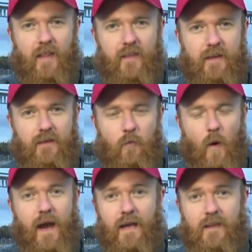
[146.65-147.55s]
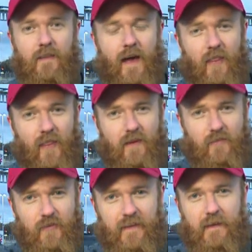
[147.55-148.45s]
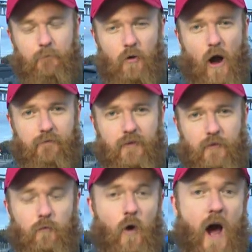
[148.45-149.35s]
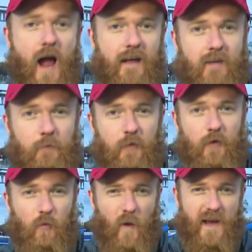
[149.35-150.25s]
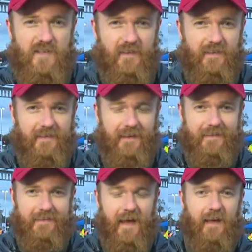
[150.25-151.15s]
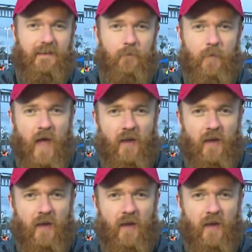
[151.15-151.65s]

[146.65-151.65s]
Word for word: the way that they've seen profits rise but their wages stay stagnant,